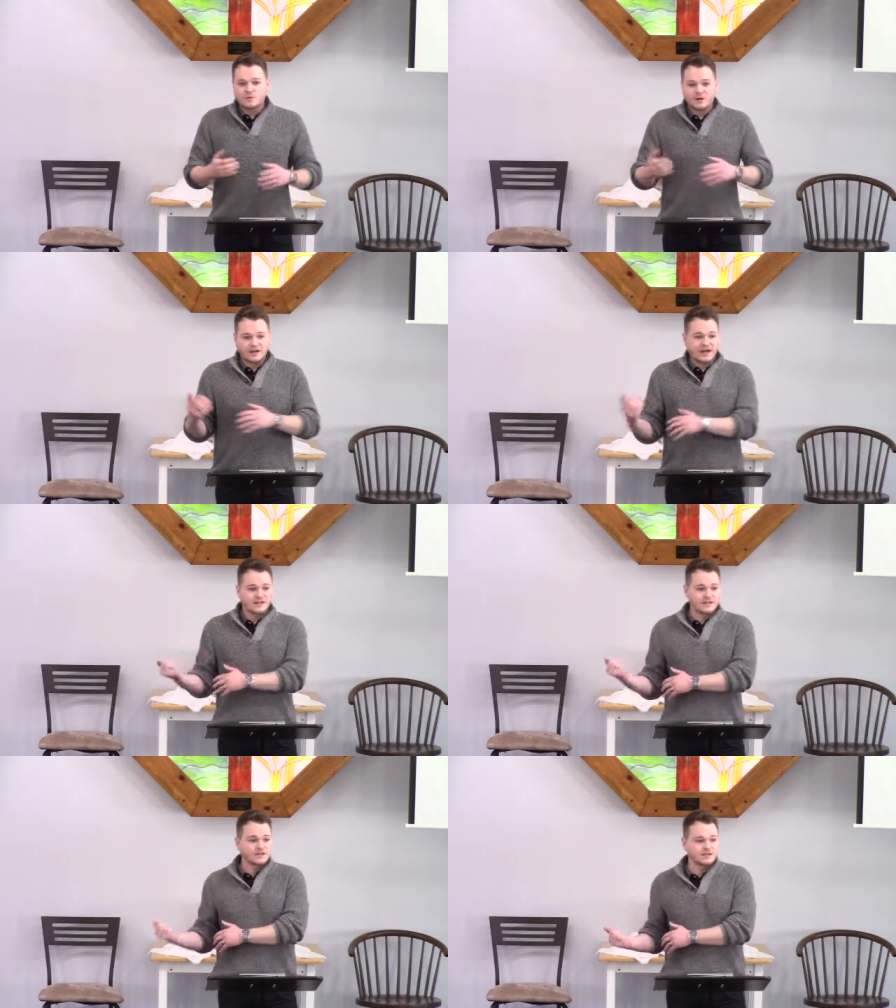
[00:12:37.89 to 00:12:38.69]
what God
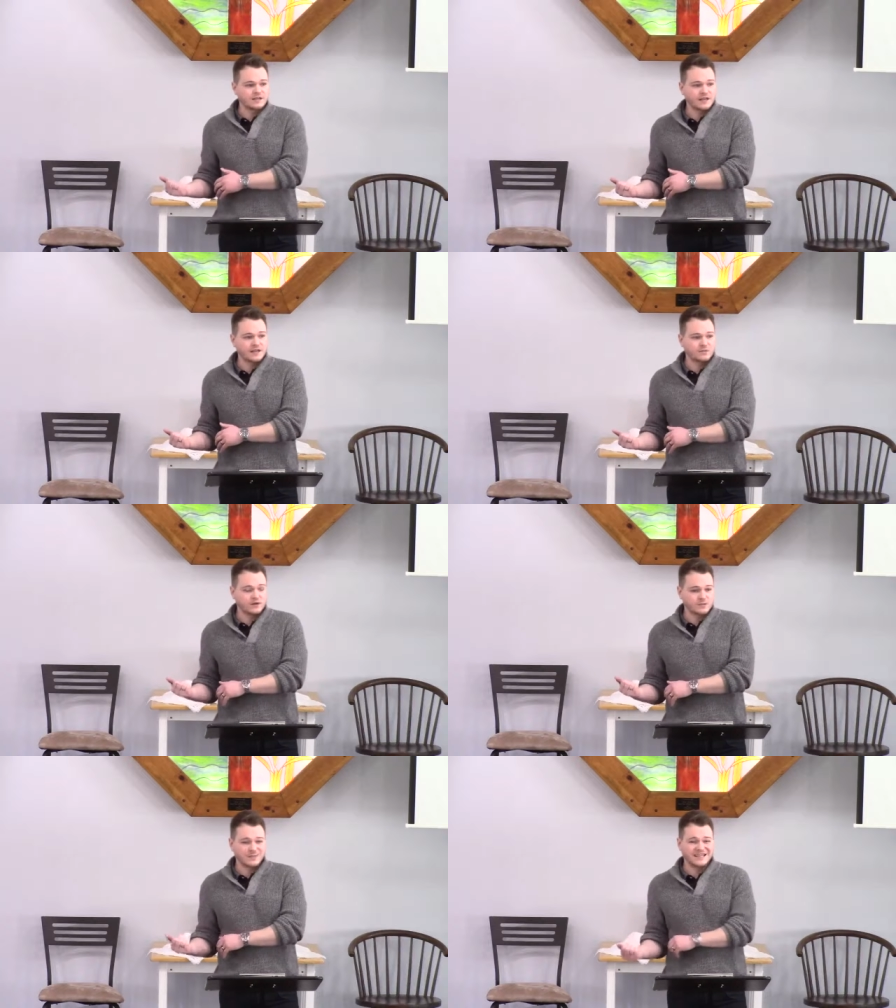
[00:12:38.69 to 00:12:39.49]
essentially said
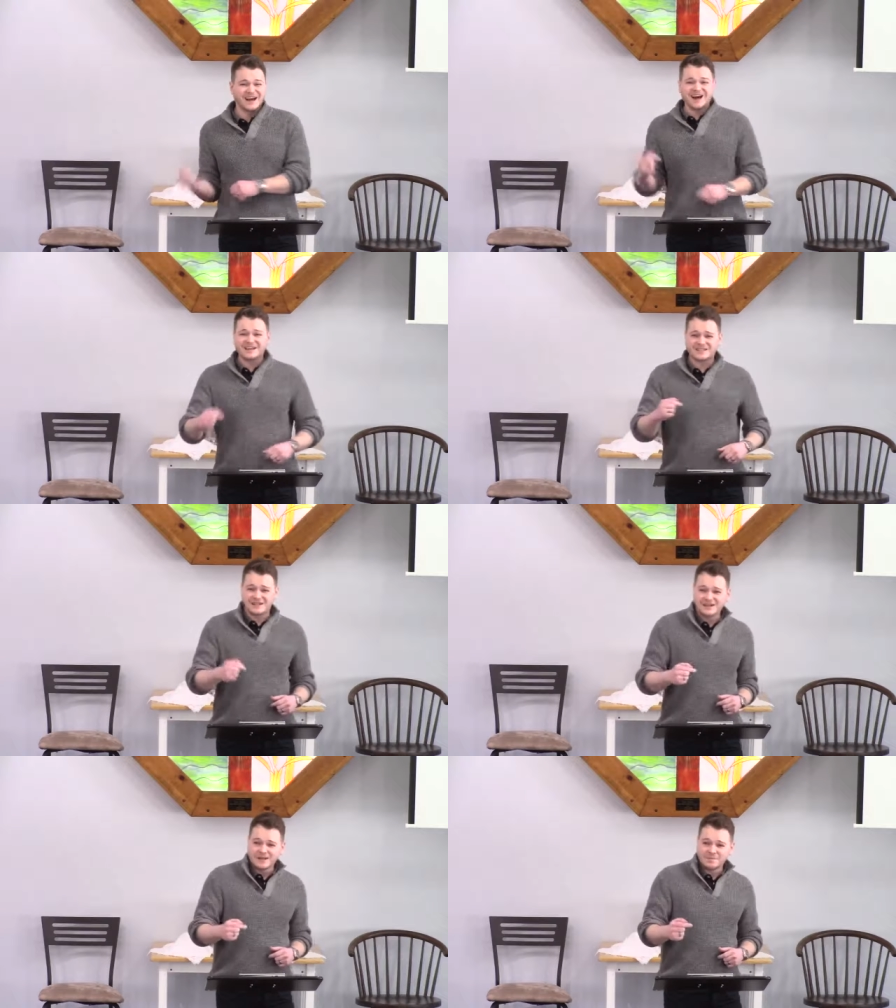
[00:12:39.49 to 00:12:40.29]
was because
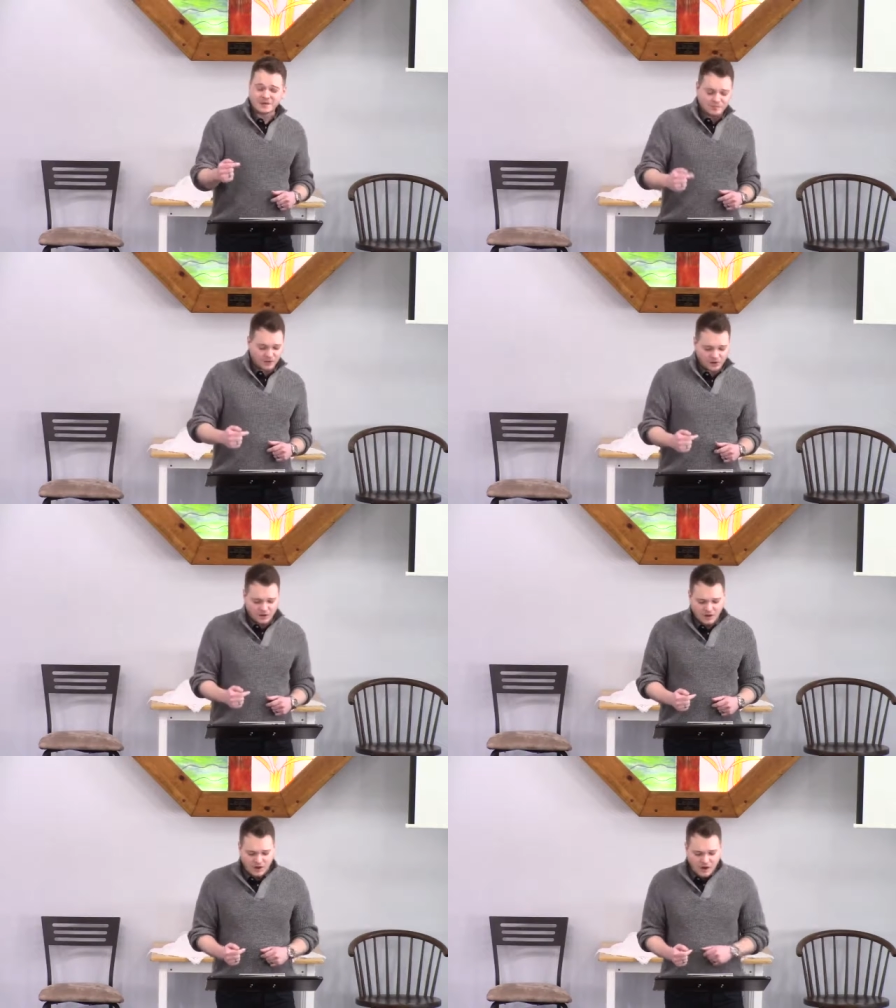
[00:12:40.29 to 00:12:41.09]
people,